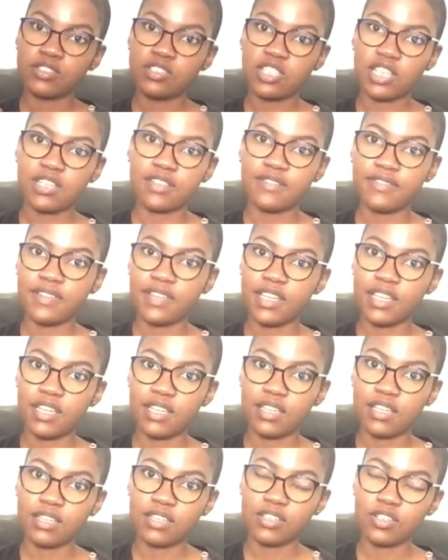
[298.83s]

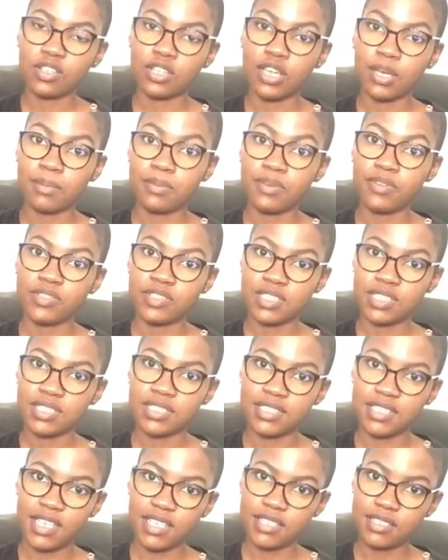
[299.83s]
Jennifer could not be
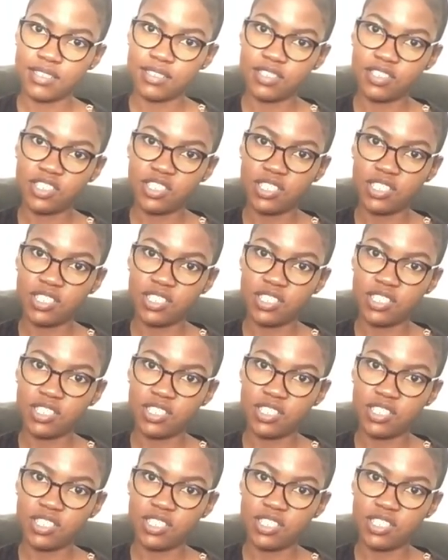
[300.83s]
resuscitated.